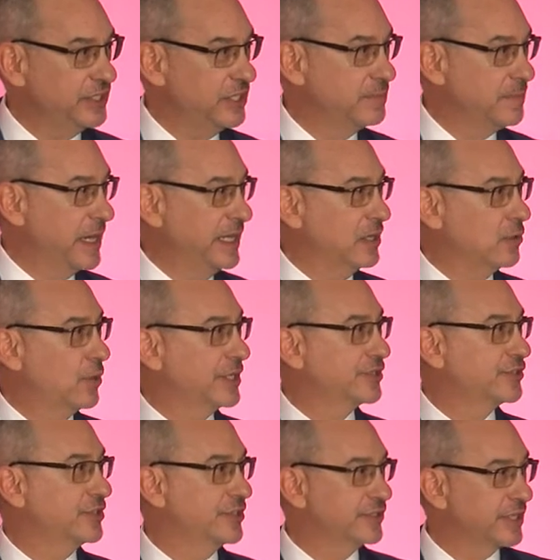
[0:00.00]
as many
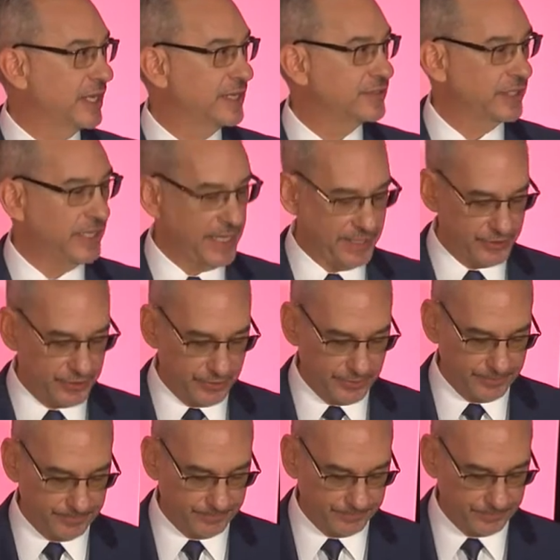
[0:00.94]
questions as it answered.
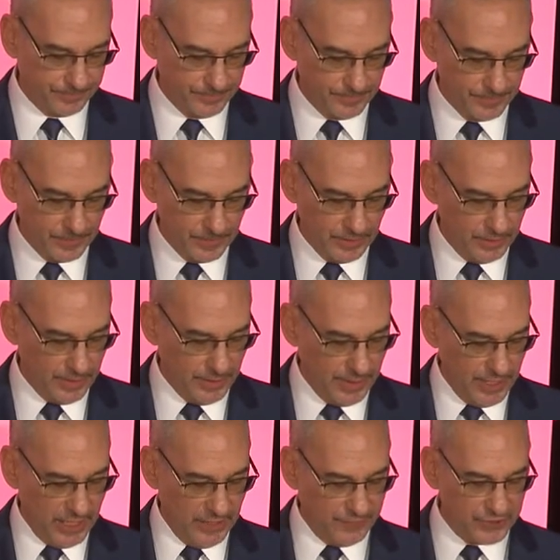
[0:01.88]

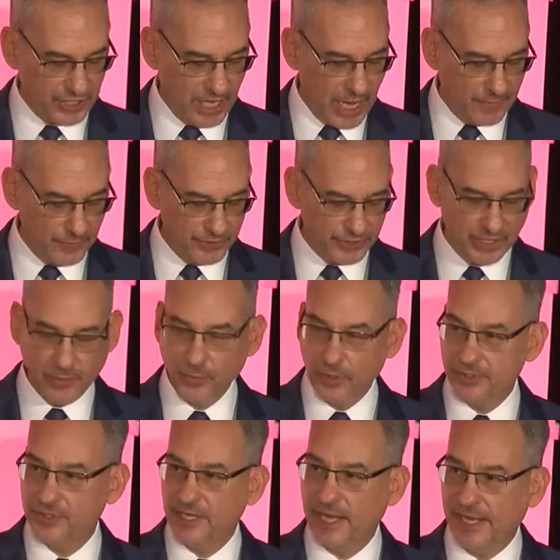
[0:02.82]
If sovereignty
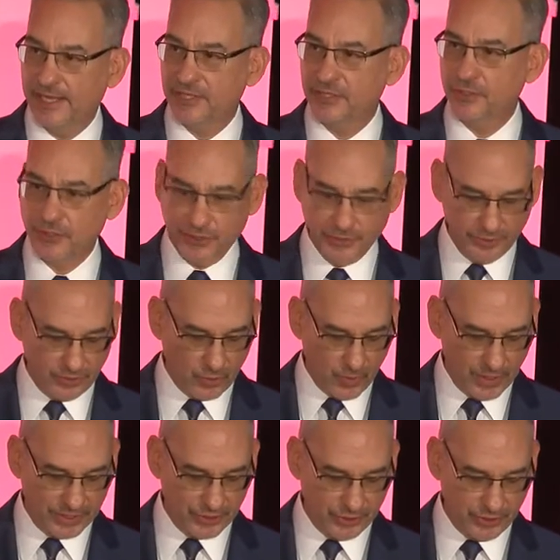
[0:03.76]
was the answer to the
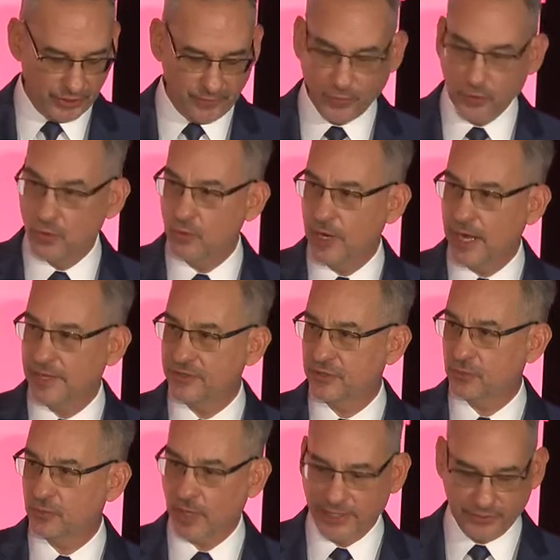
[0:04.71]
question of who has
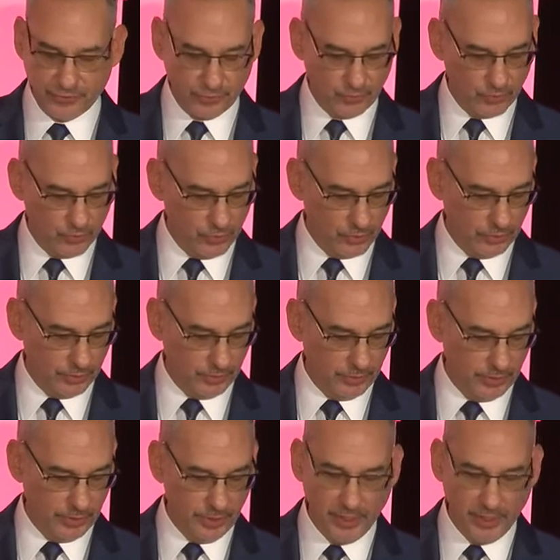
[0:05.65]
the right to rule,